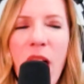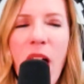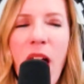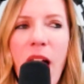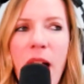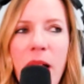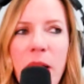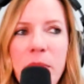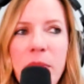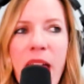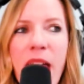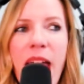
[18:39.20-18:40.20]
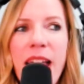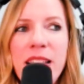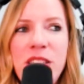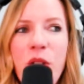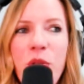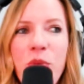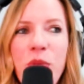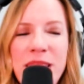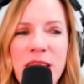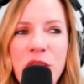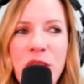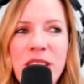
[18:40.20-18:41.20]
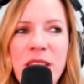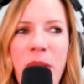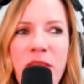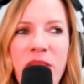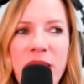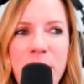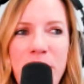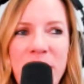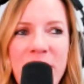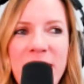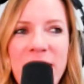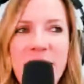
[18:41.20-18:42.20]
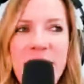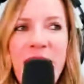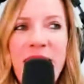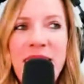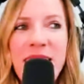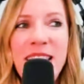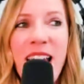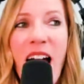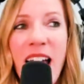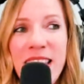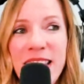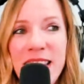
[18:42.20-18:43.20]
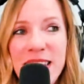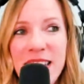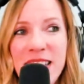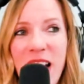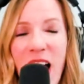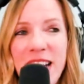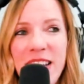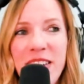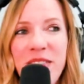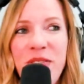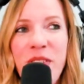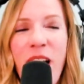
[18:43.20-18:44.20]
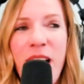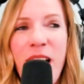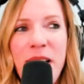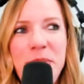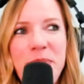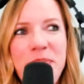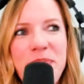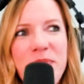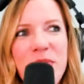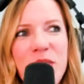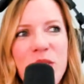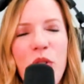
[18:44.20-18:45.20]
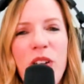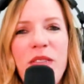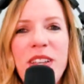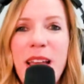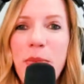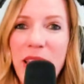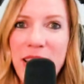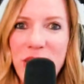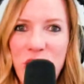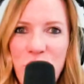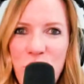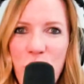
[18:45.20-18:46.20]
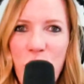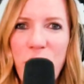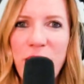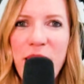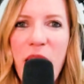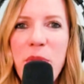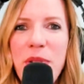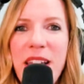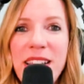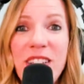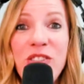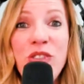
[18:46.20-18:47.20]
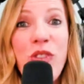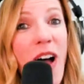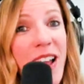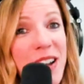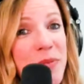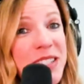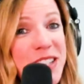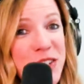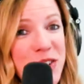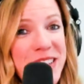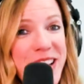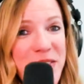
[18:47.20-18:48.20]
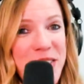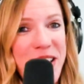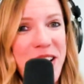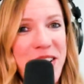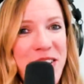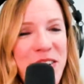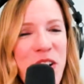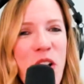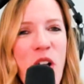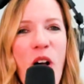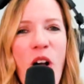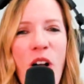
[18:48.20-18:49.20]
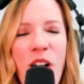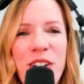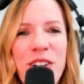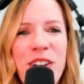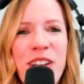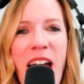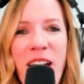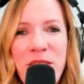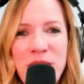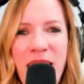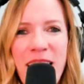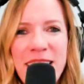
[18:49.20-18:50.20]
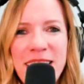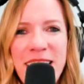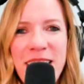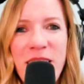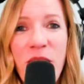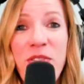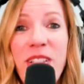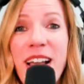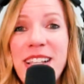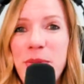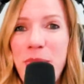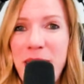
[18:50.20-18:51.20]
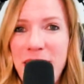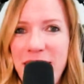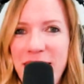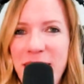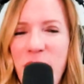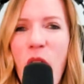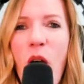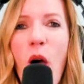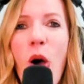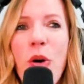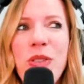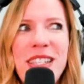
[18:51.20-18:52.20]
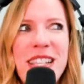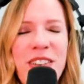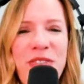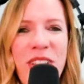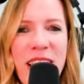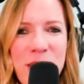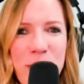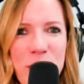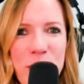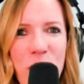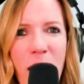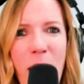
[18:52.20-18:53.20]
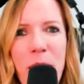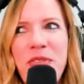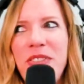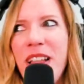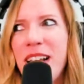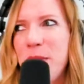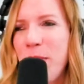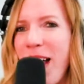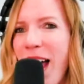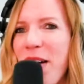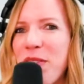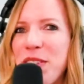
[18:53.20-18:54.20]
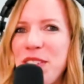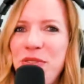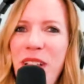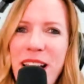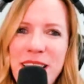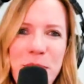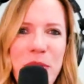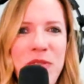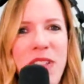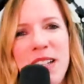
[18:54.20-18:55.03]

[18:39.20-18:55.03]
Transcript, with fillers: And so what's interesting about flexibility, and I think this is kind of sort of a double-edged sword, because a lot of positions out there are advertising flexibility. Oh, this is a flexible job, flexible hours, flexible.